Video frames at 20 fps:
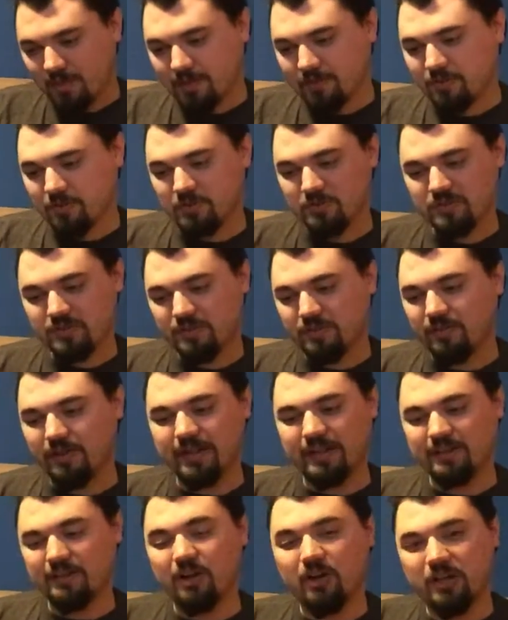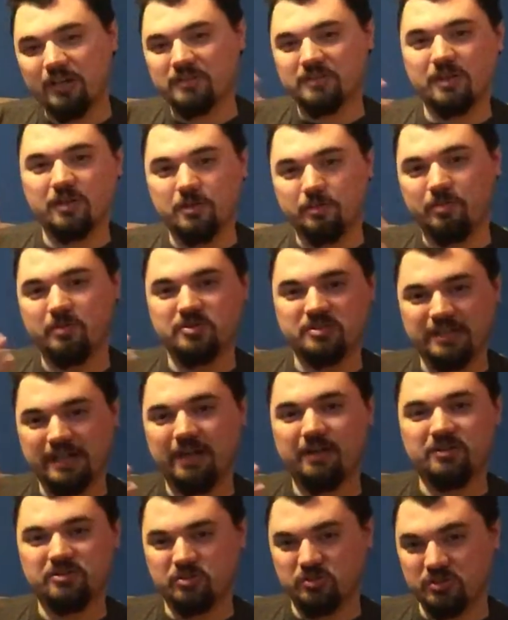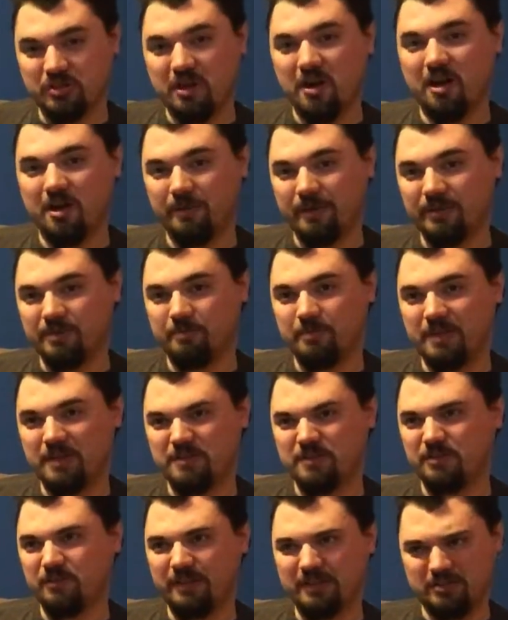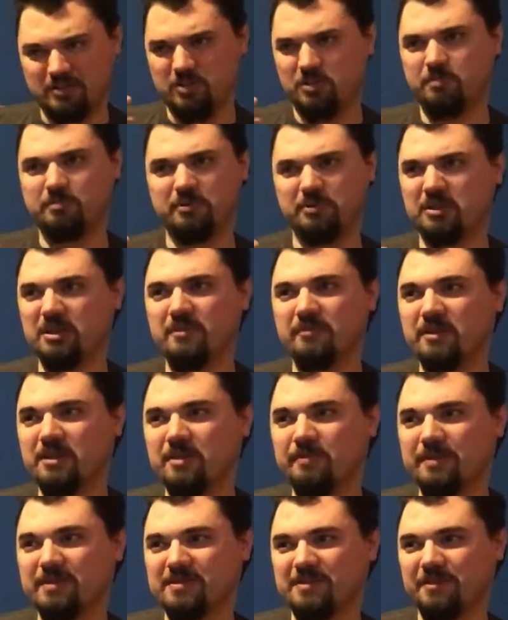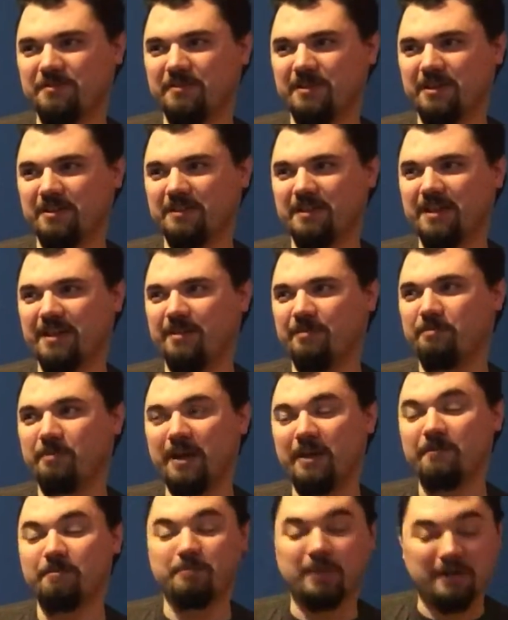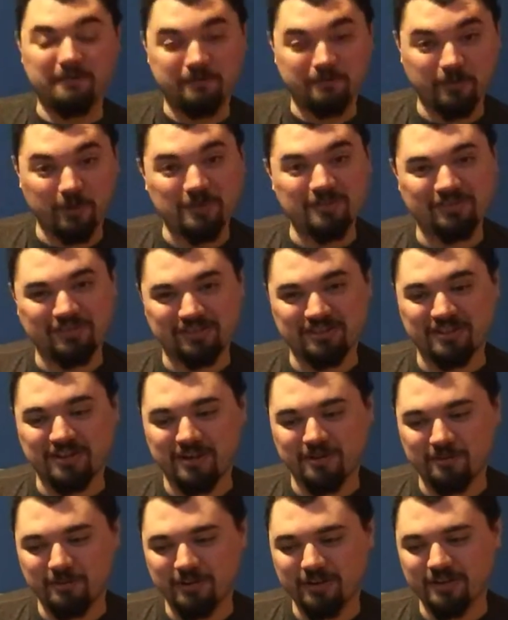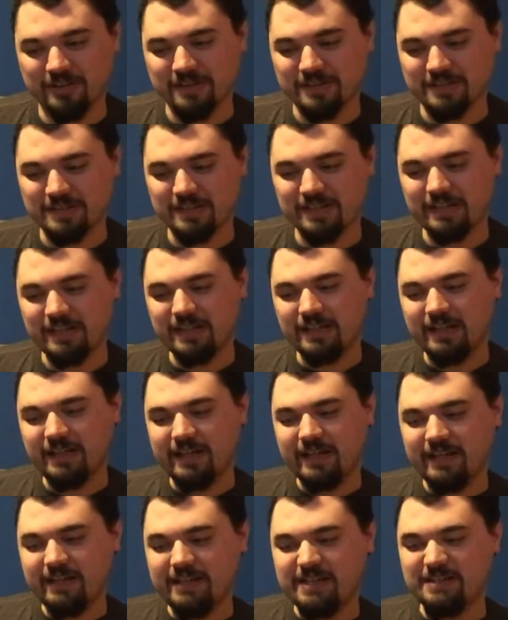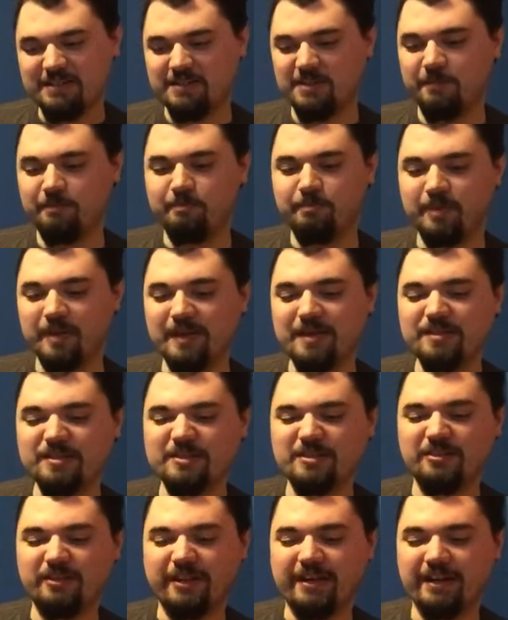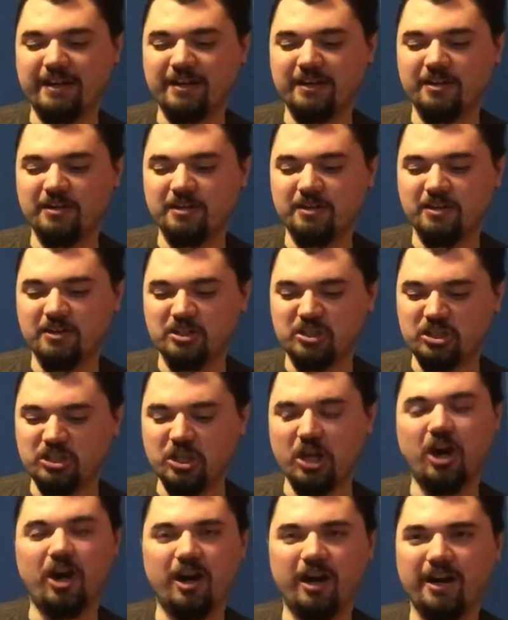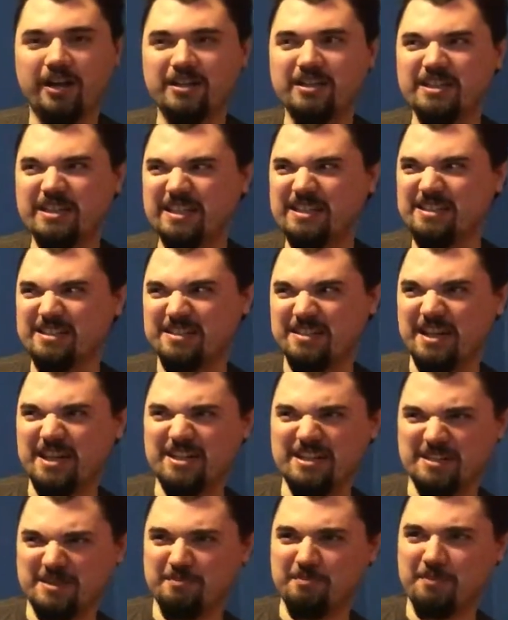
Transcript: there's like his other personalities are talking about the Beast and like, do you believe in him and stuff like that. And my my first thought was, is the Beast like God inside his